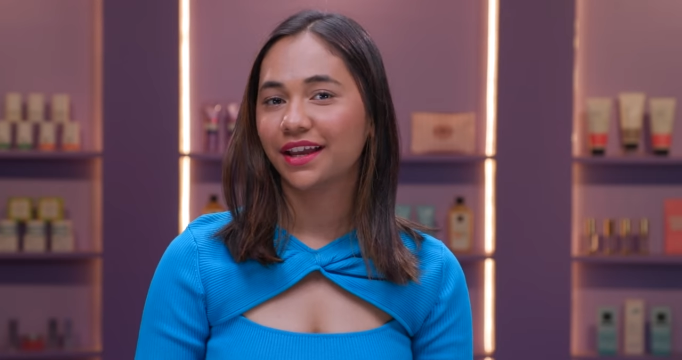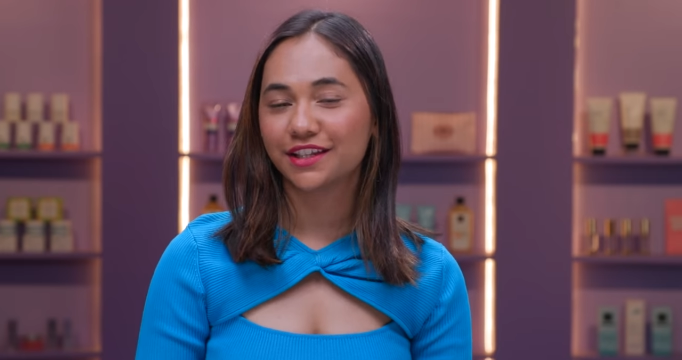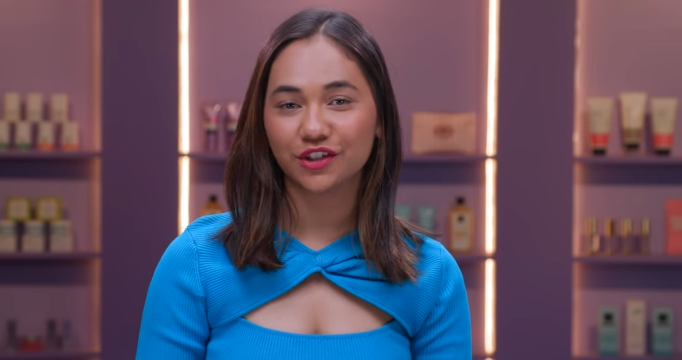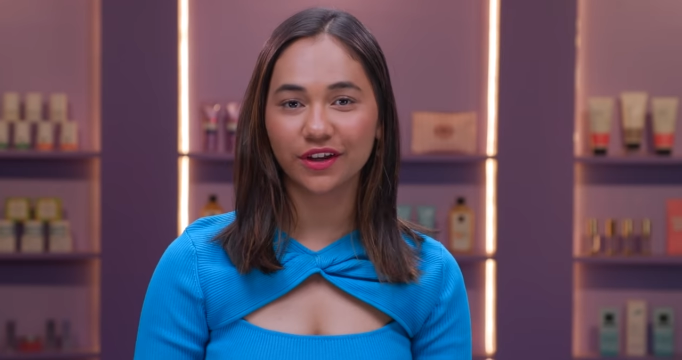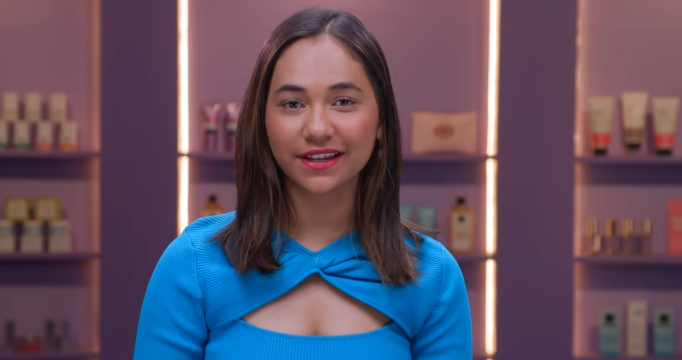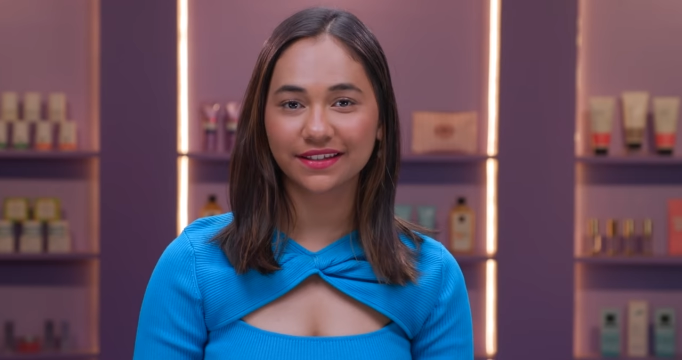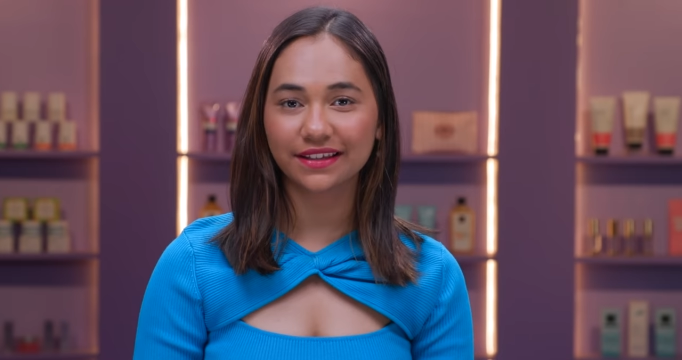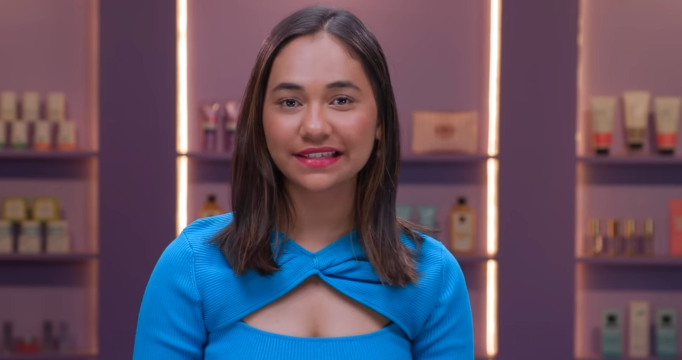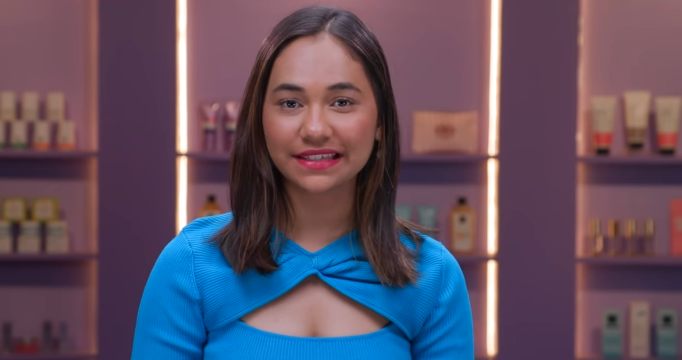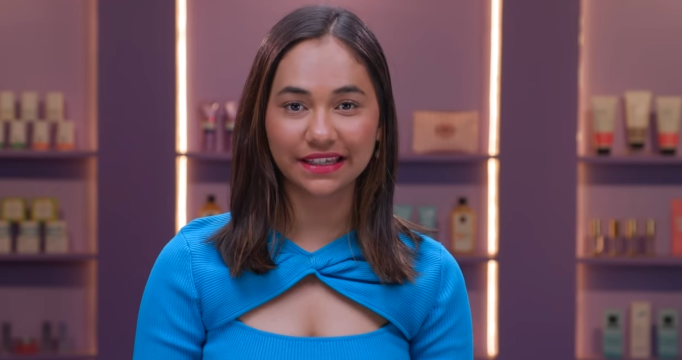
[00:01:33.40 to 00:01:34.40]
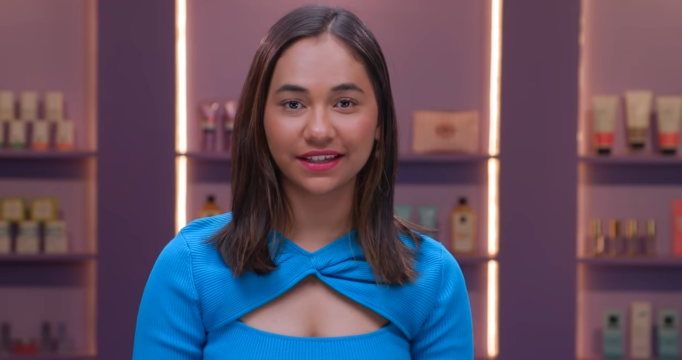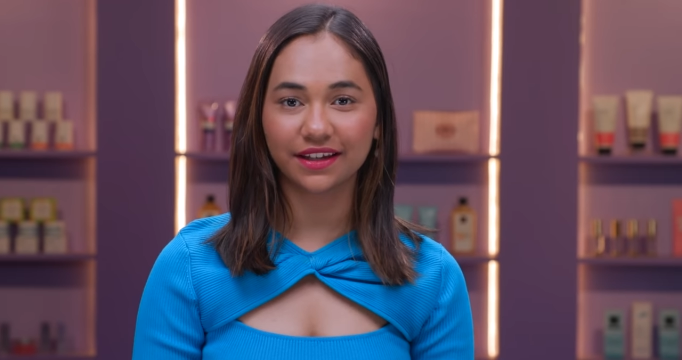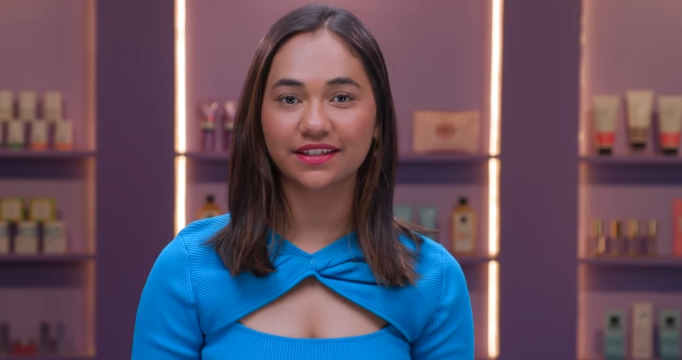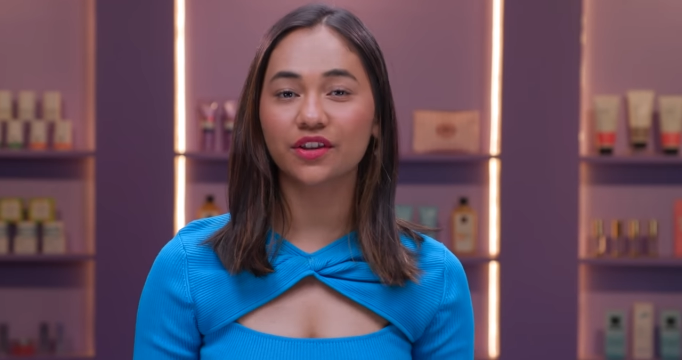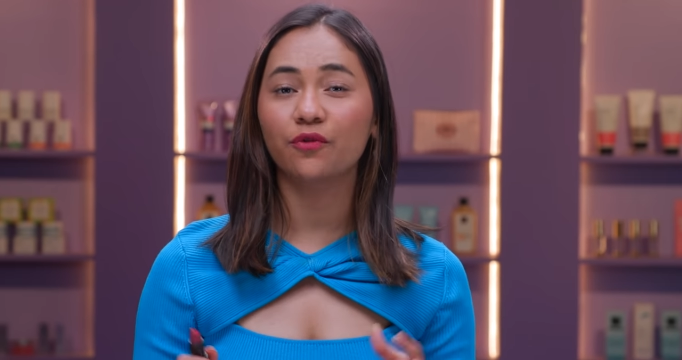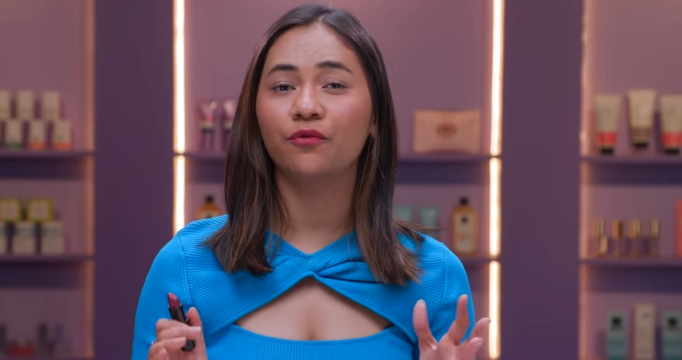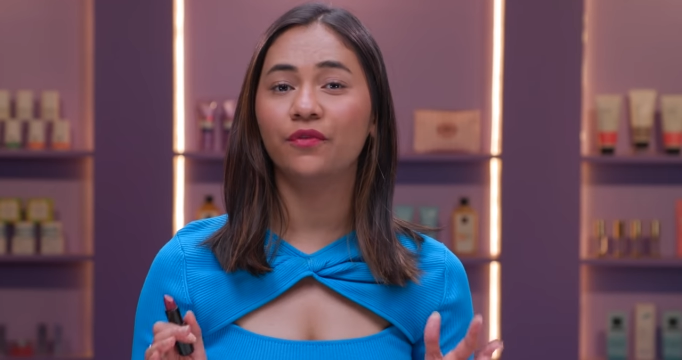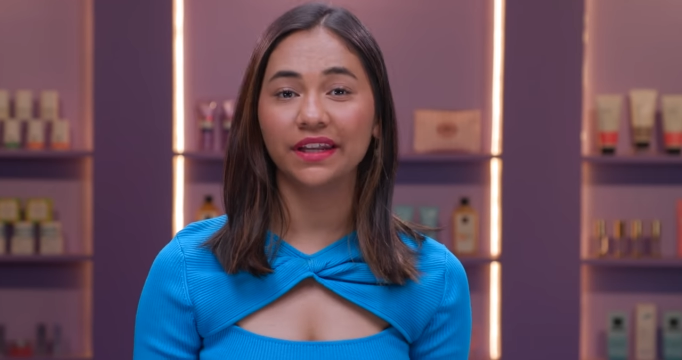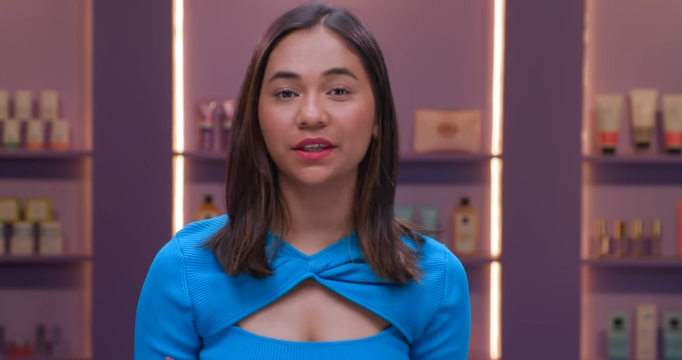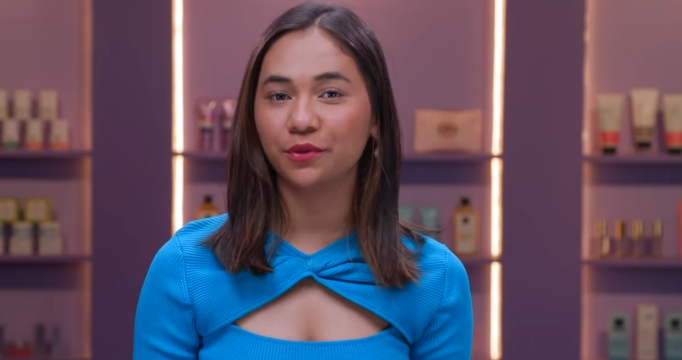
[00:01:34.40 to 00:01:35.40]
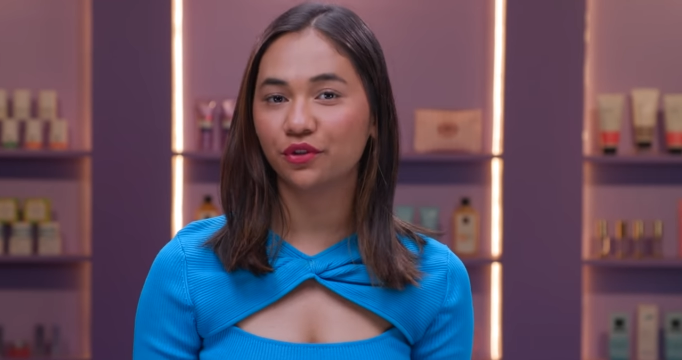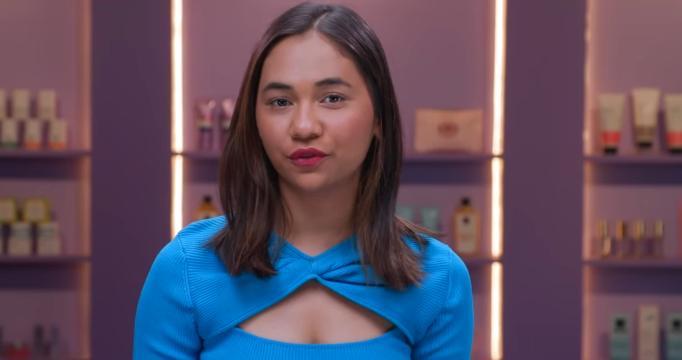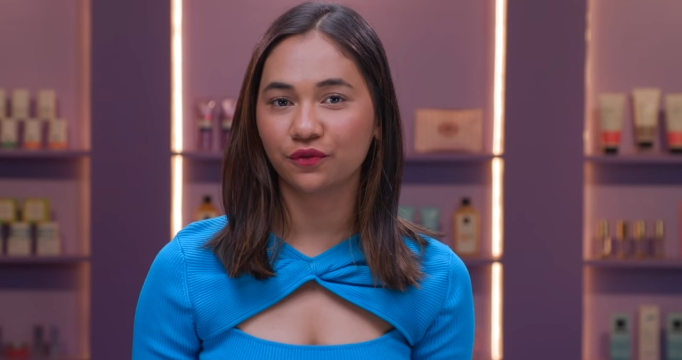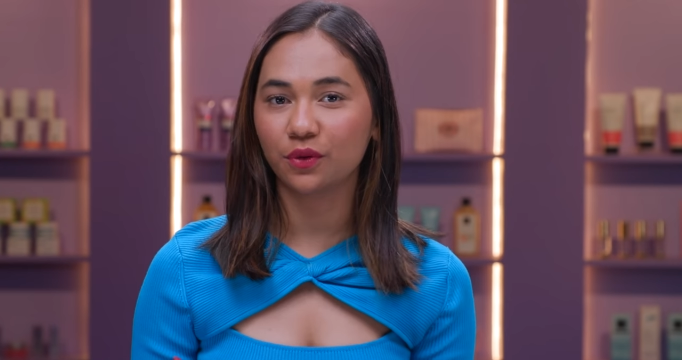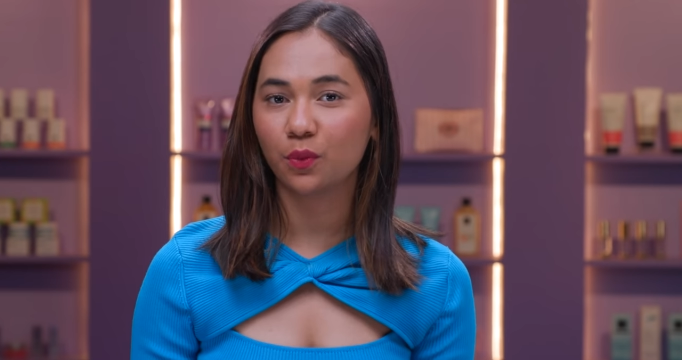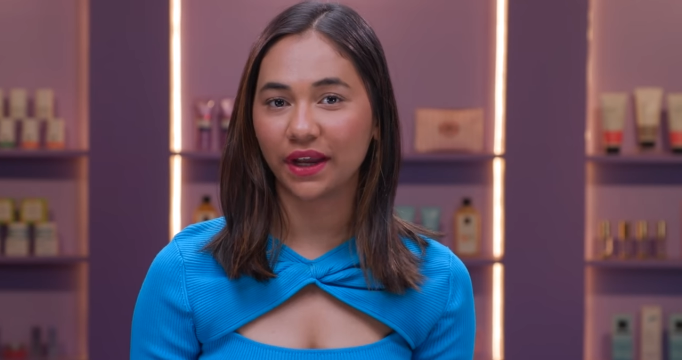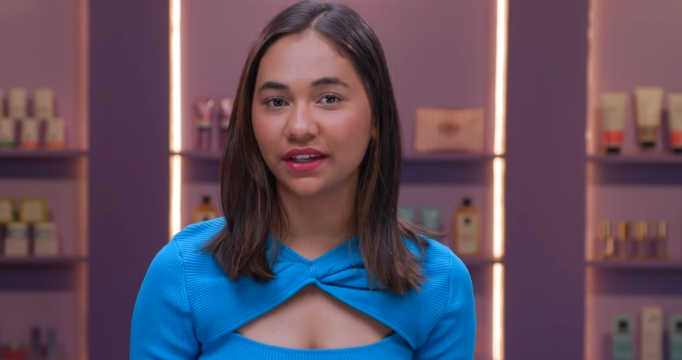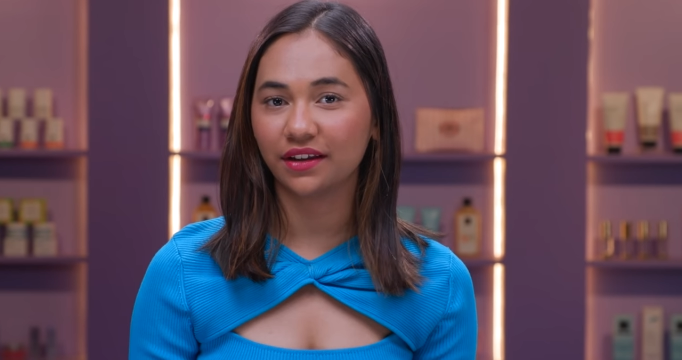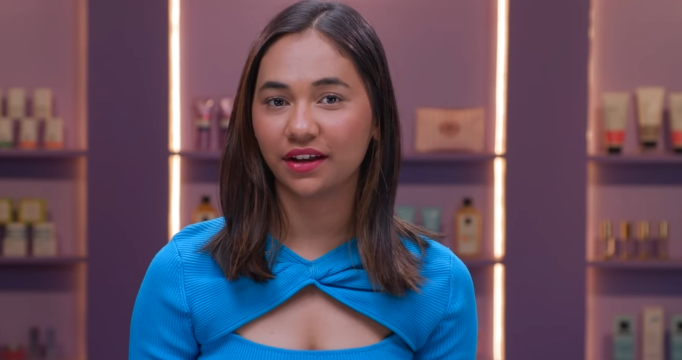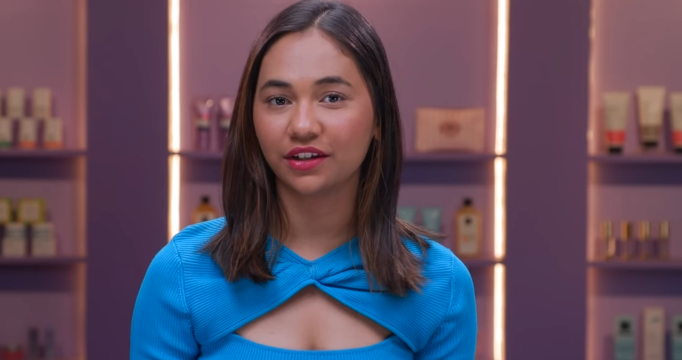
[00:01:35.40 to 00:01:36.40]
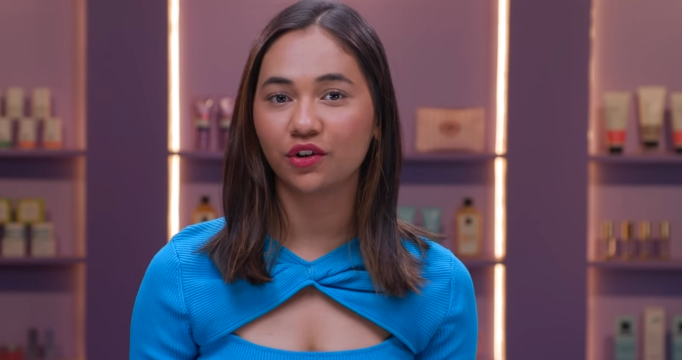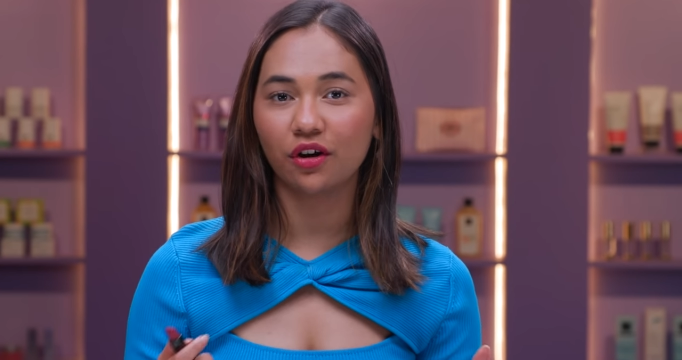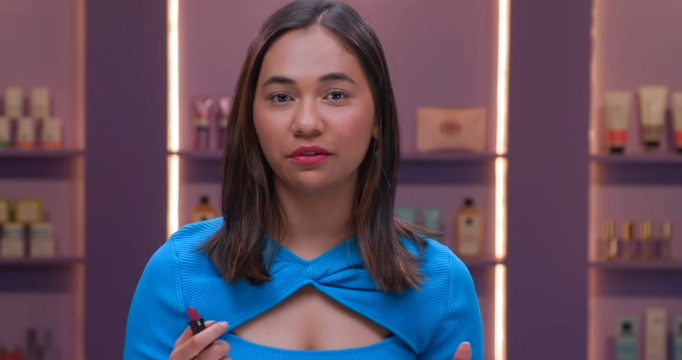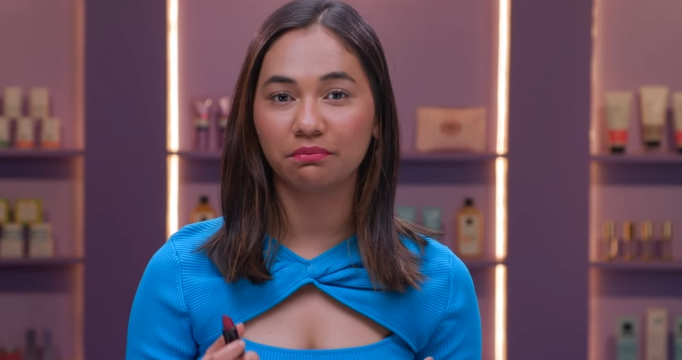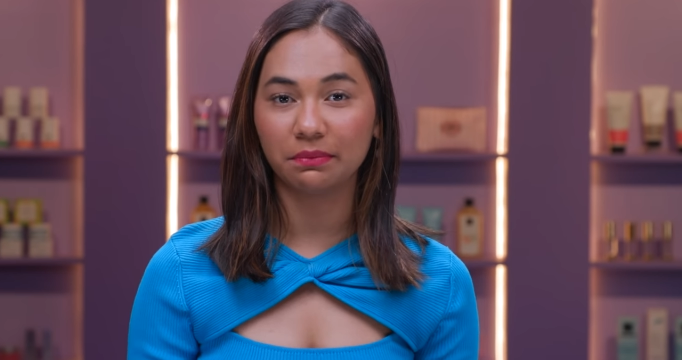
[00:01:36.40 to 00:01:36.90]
As you guys can see, it's a very beautiful wine color on